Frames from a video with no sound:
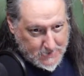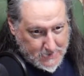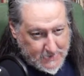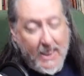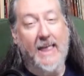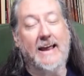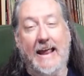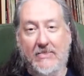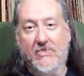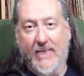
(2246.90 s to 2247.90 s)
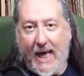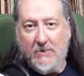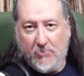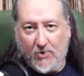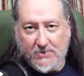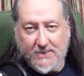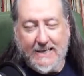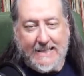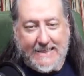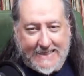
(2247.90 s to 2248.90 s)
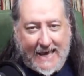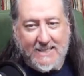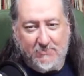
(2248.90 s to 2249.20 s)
like in that